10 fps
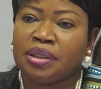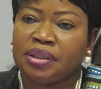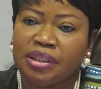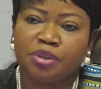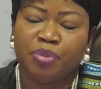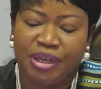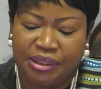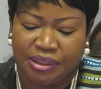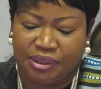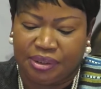This
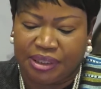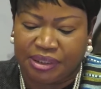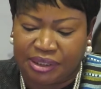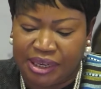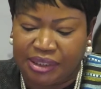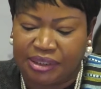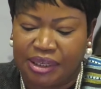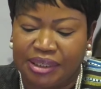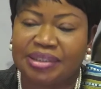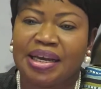means that states
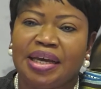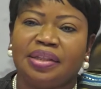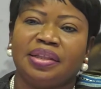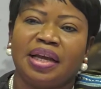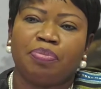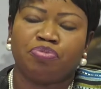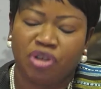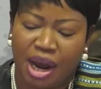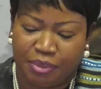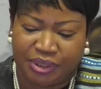retain their
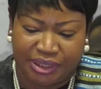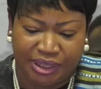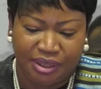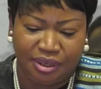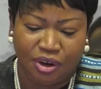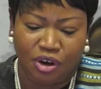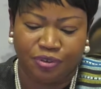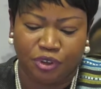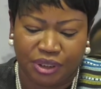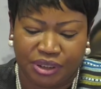primacy
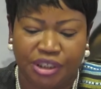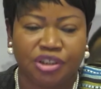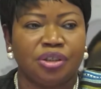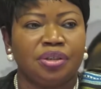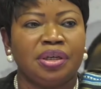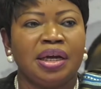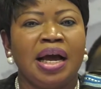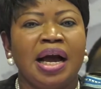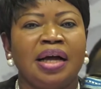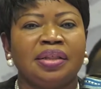of jurisdiction
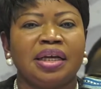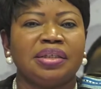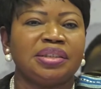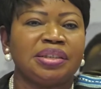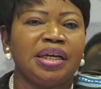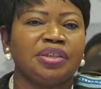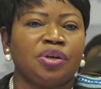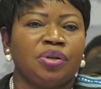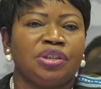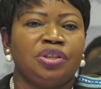and that states
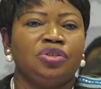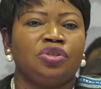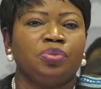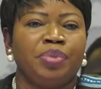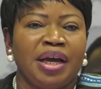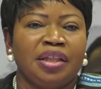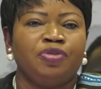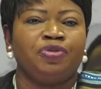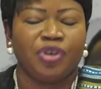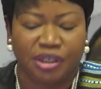continue to bear the
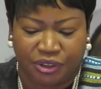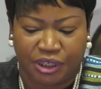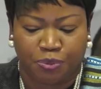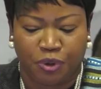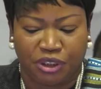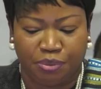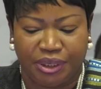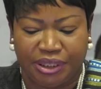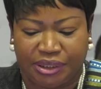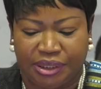first
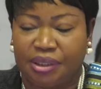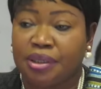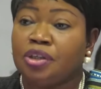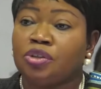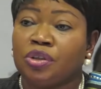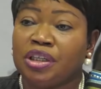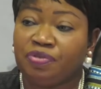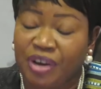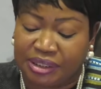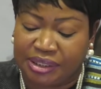responsibility to
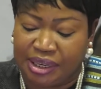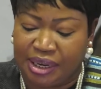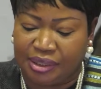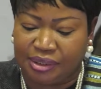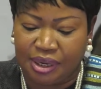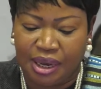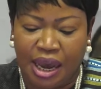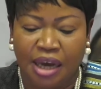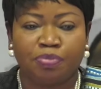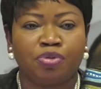investigate
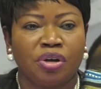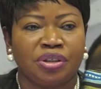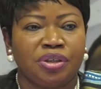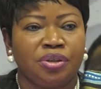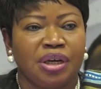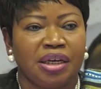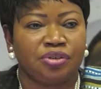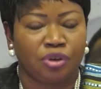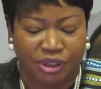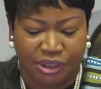and prosecute
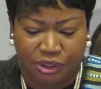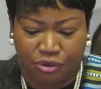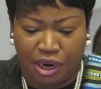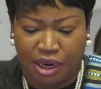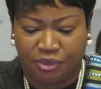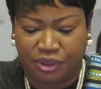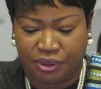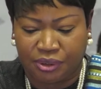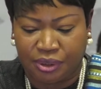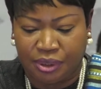atrocity
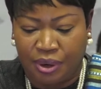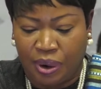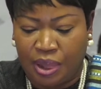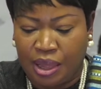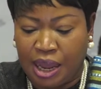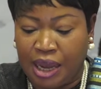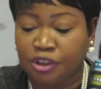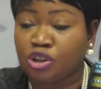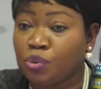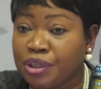crimes,
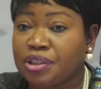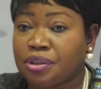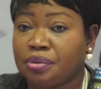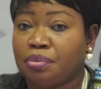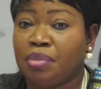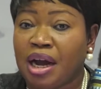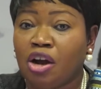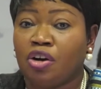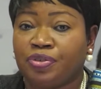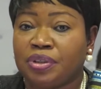and to which my
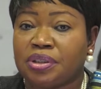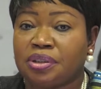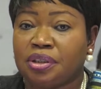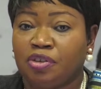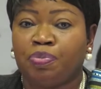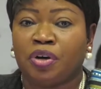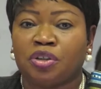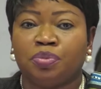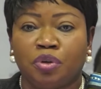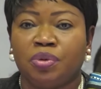office, if
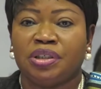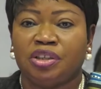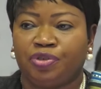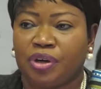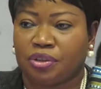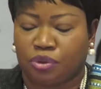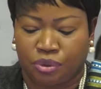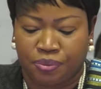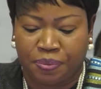possible, will defer to.